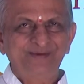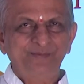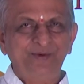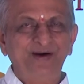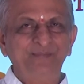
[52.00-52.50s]

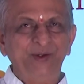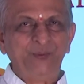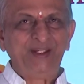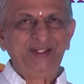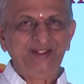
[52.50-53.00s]
Bond
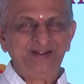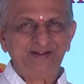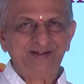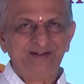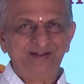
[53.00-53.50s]
between
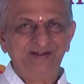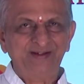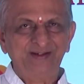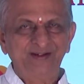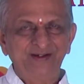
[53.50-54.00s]

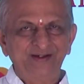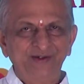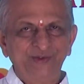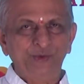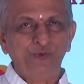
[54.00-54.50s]

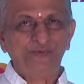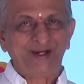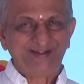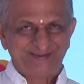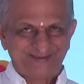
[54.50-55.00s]
two
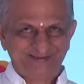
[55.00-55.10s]
friends.